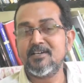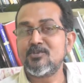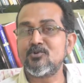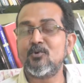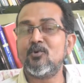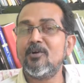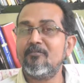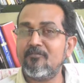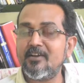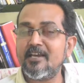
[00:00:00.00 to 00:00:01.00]
So
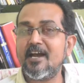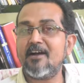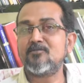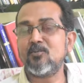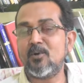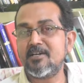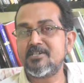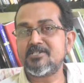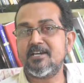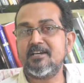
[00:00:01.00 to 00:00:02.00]
we have to
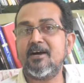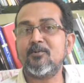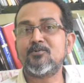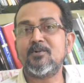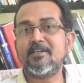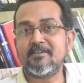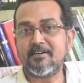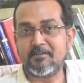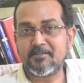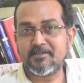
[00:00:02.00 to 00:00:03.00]
understand how to
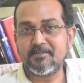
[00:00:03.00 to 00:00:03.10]
interrupt.